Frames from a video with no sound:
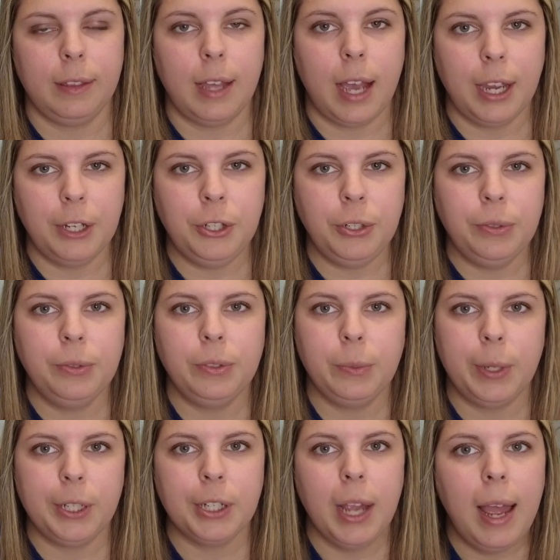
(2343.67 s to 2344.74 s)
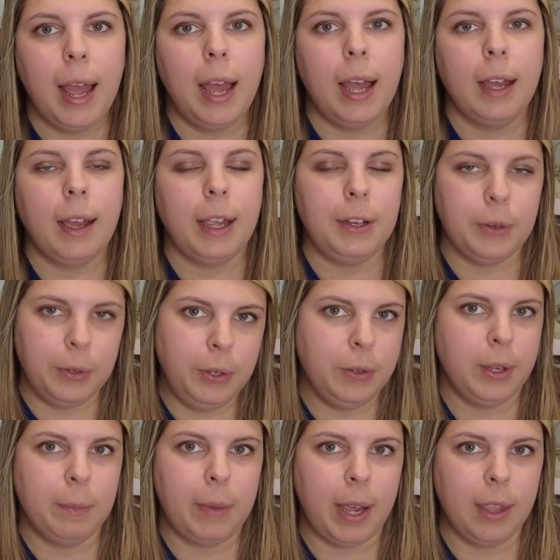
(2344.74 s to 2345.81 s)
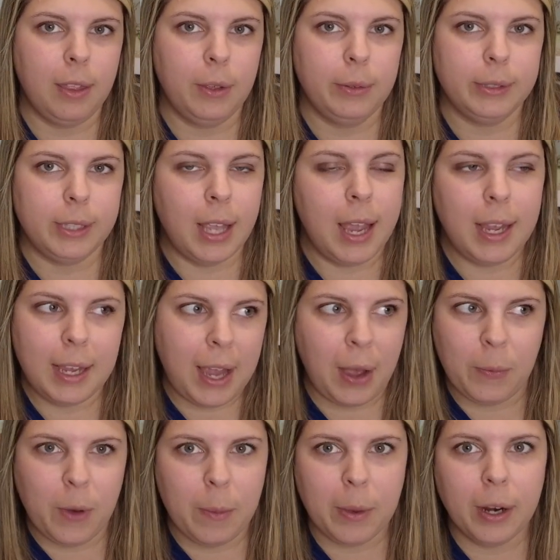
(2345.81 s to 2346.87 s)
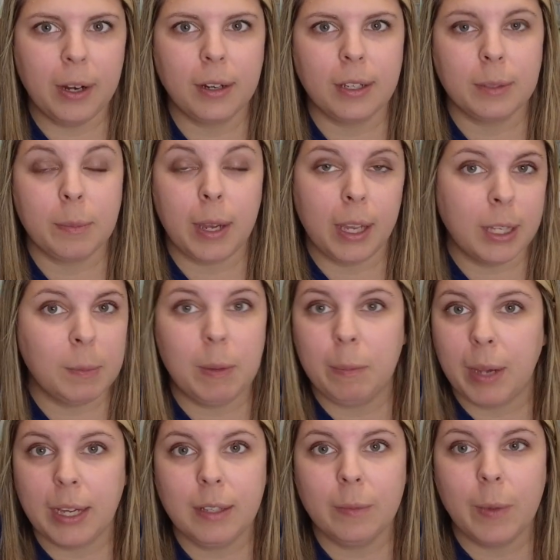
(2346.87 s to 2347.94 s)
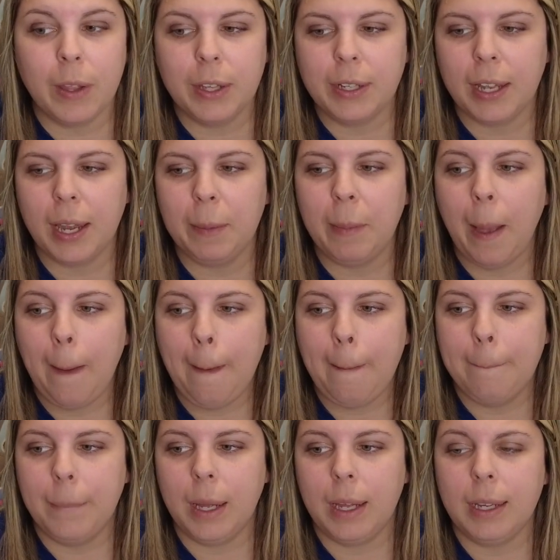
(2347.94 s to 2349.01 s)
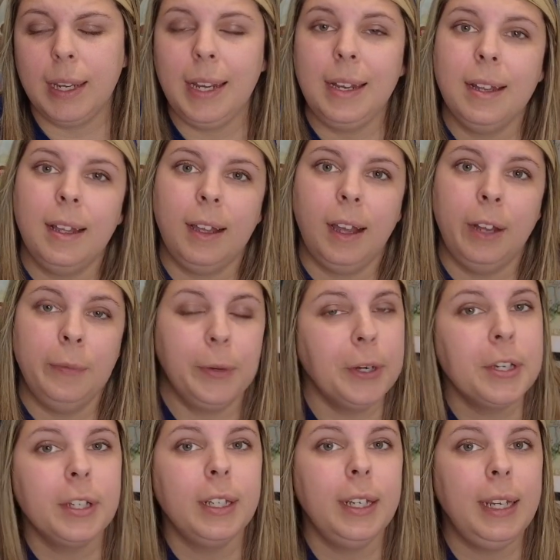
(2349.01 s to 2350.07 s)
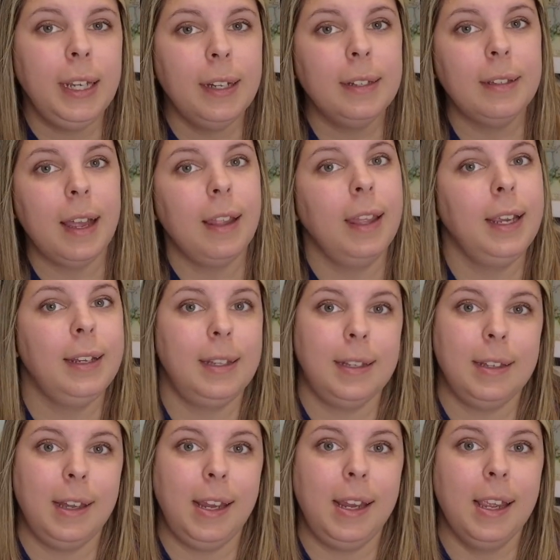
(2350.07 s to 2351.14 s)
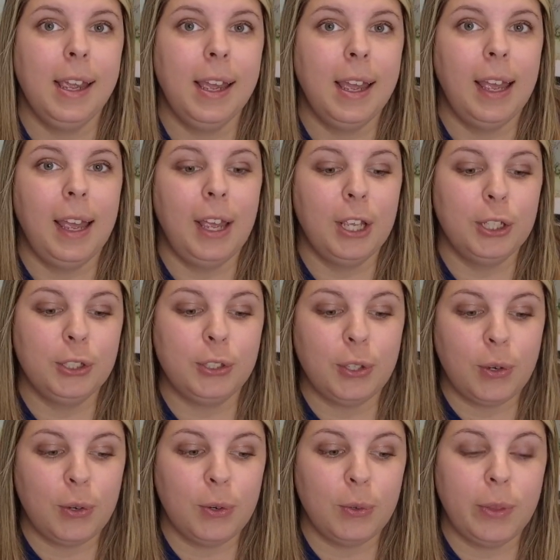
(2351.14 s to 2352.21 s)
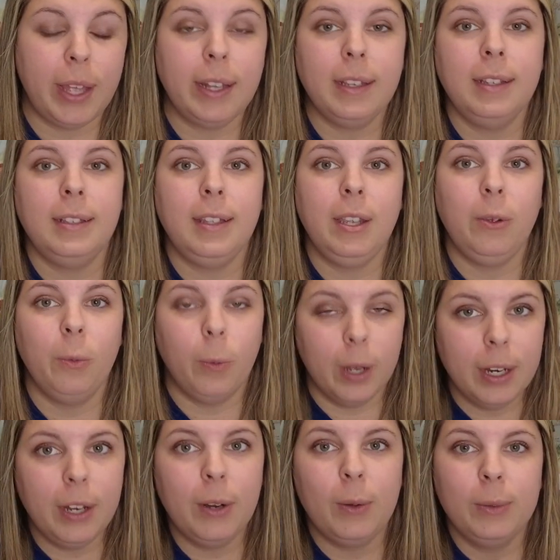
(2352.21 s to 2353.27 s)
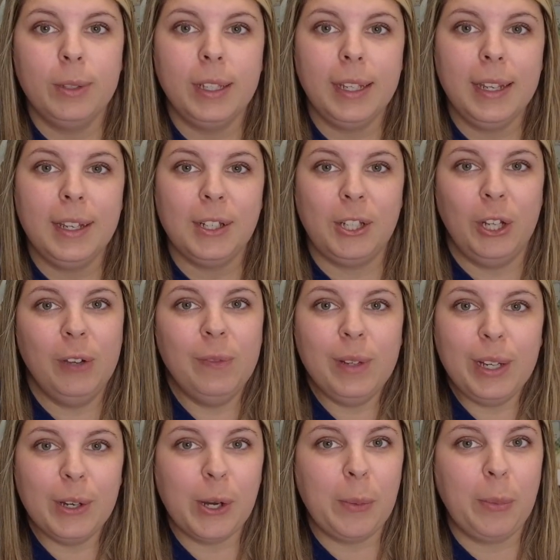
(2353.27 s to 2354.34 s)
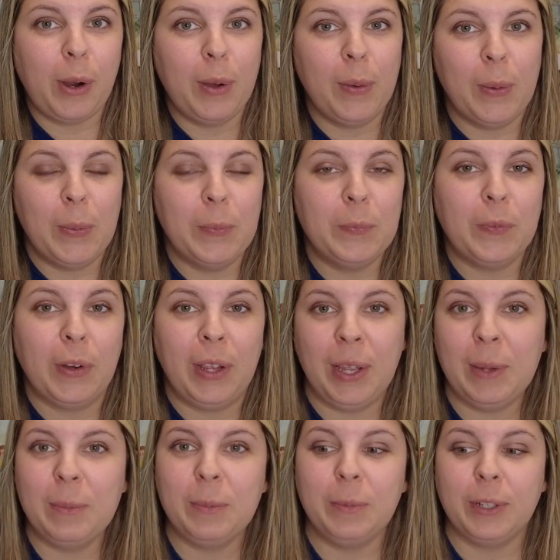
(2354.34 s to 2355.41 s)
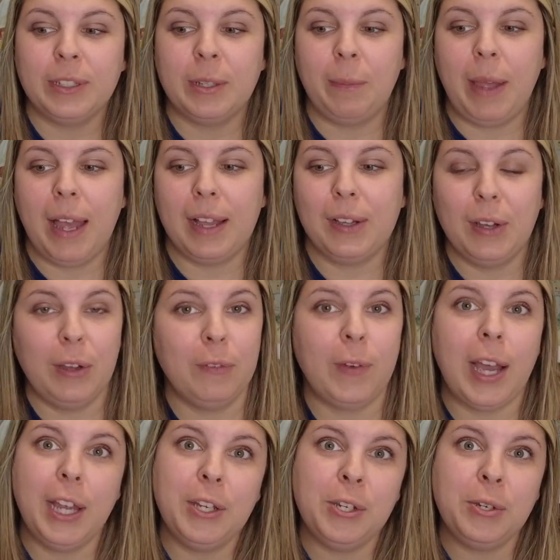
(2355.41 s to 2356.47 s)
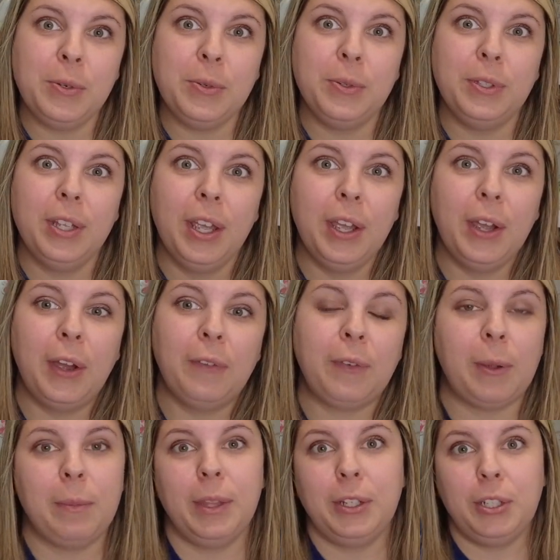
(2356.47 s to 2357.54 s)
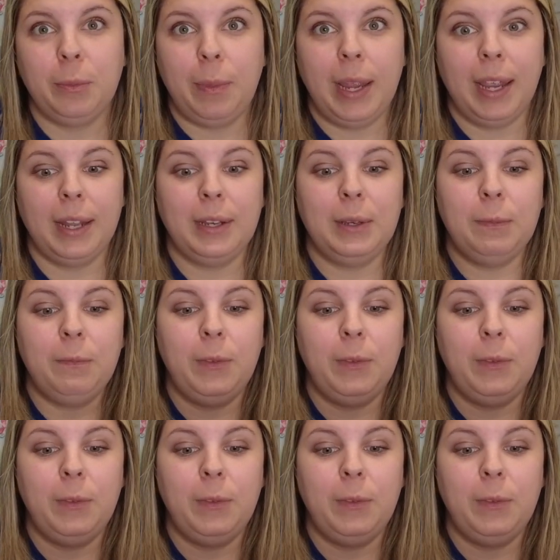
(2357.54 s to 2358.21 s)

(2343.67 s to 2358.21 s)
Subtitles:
the high chews, which I know you can buy those like at Walmart because my husband buys them all the time, but unfortunately he does not like Disney. So that is the one and only souvenir I brought home for him, was a bag of high chews from the Japan